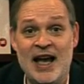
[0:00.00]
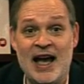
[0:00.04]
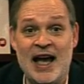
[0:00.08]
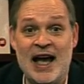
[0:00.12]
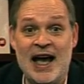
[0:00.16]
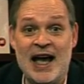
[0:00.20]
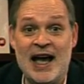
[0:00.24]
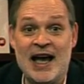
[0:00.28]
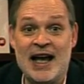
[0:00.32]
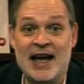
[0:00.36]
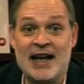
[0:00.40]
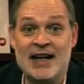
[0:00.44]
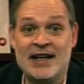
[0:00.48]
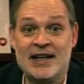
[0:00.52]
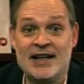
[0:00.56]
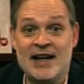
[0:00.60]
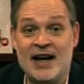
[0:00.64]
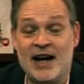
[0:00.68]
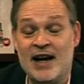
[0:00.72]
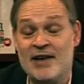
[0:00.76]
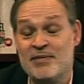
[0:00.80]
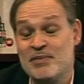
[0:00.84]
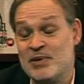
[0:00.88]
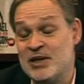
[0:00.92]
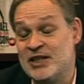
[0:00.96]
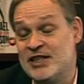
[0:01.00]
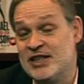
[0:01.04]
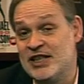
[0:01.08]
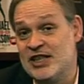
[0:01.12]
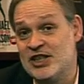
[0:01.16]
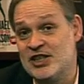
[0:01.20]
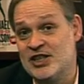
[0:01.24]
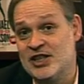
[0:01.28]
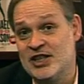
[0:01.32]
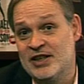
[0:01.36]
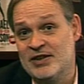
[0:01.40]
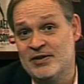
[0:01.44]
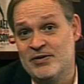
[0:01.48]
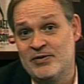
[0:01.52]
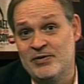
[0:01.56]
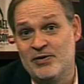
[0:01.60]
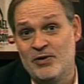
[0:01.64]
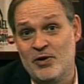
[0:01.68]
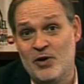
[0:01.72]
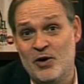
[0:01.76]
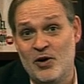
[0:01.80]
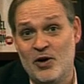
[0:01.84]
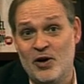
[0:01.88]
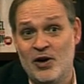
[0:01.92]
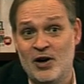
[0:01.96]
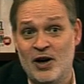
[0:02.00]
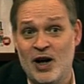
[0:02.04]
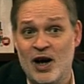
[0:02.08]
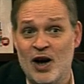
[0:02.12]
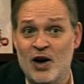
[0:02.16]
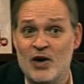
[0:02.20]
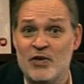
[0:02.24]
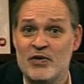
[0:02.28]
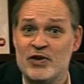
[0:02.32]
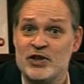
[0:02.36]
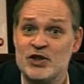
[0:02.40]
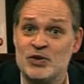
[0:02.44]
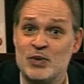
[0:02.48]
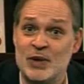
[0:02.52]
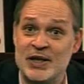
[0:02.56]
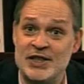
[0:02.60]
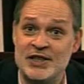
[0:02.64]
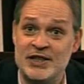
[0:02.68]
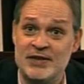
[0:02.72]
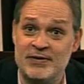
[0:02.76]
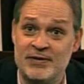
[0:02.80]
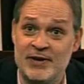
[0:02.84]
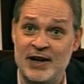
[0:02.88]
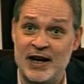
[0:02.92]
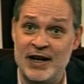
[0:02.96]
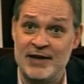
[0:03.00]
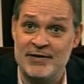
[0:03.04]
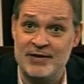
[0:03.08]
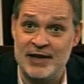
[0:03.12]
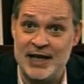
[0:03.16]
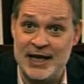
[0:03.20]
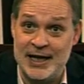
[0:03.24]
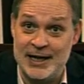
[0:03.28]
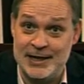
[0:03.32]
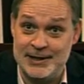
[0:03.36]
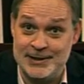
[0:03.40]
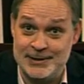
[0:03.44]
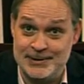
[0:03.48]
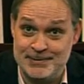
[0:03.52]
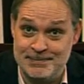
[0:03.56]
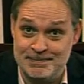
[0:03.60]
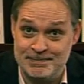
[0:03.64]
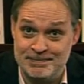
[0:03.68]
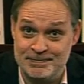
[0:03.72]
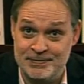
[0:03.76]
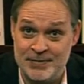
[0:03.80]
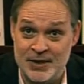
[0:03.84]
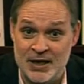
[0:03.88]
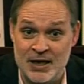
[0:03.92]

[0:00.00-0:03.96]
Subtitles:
and I've been teaching for over 25 years.